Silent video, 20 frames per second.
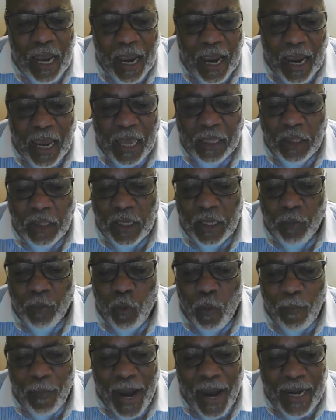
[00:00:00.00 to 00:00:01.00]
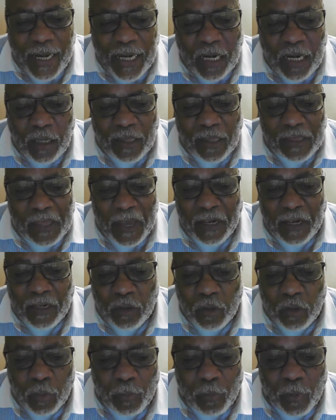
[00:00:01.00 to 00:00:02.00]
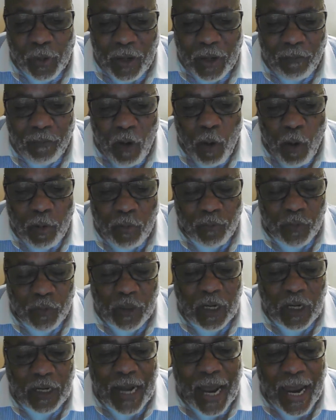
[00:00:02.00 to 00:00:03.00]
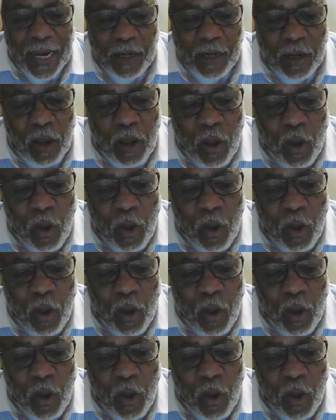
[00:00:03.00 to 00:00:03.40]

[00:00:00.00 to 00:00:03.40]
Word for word: And the remaining thing to bring forward for tonight